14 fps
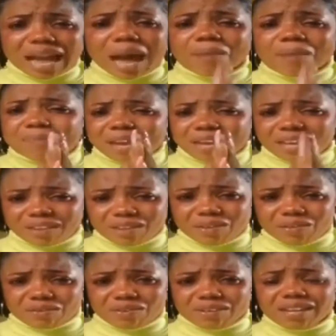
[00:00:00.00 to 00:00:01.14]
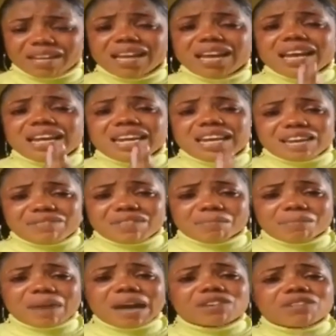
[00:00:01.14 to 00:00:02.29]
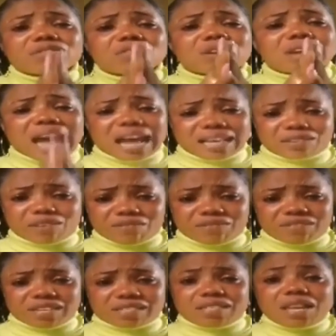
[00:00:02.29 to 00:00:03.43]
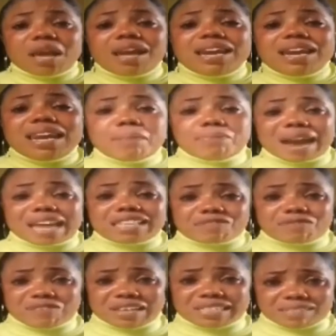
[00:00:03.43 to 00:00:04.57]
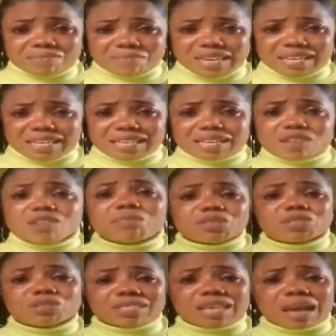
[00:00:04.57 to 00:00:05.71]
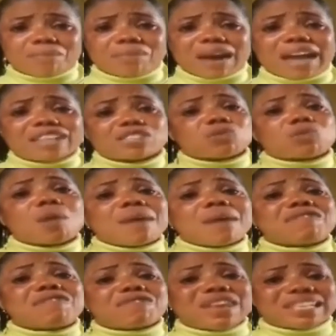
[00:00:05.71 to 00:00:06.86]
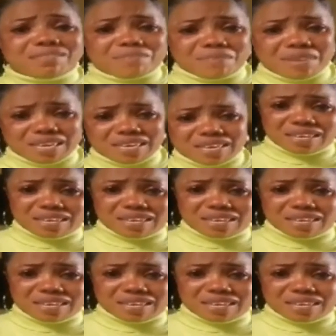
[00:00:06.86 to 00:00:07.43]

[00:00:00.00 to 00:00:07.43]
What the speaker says: I'm begging you, leave the man of God out of this. Let Bright face me. People should tell Bright to come and face me.